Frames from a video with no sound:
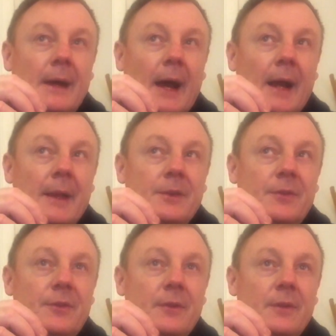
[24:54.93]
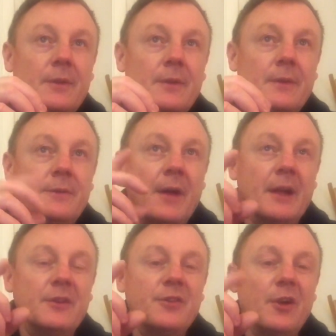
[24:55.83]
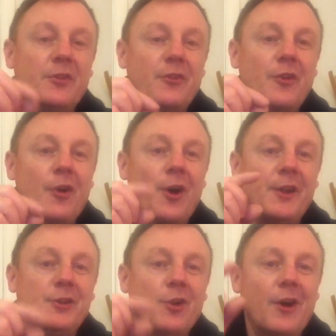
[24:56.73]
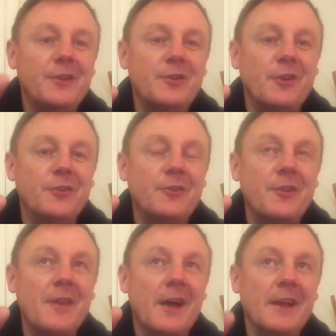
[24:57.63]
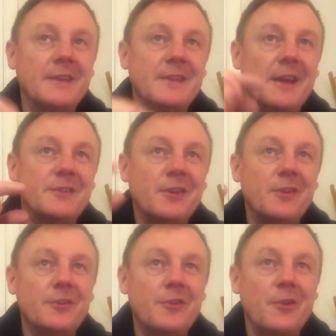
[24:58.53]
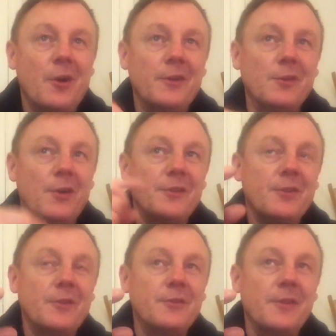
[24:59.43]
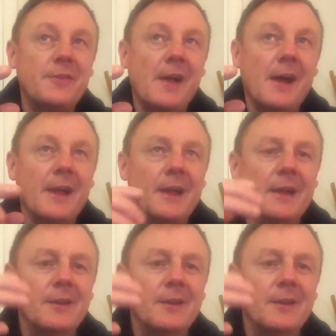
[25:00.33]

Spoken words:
and day turns to night, night turns to day, day turns to night, night turns to day,